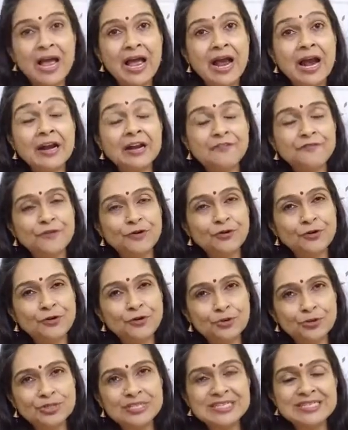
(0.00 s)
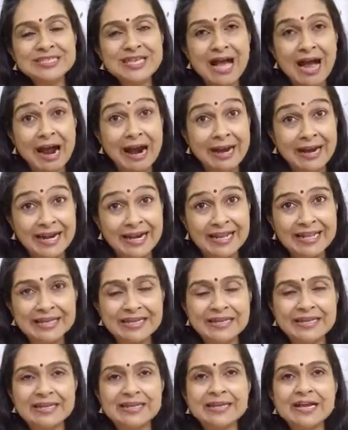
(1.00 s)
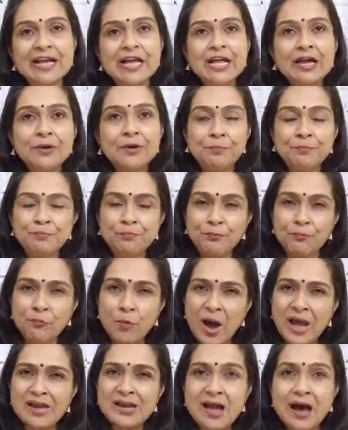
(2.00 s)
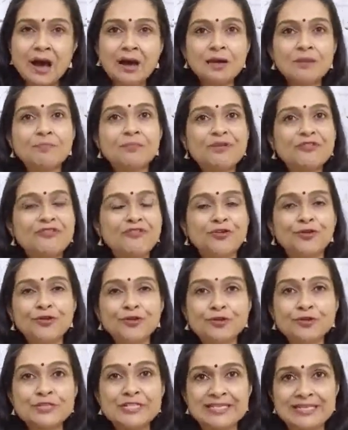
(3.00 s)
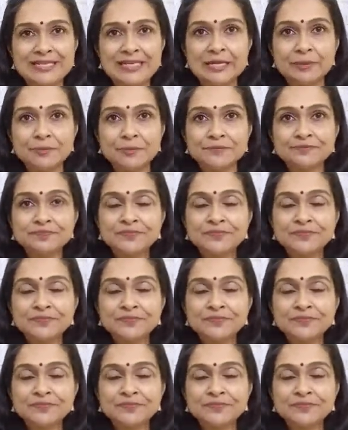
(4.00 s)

And if you do this ideally 1 hour before you sleep,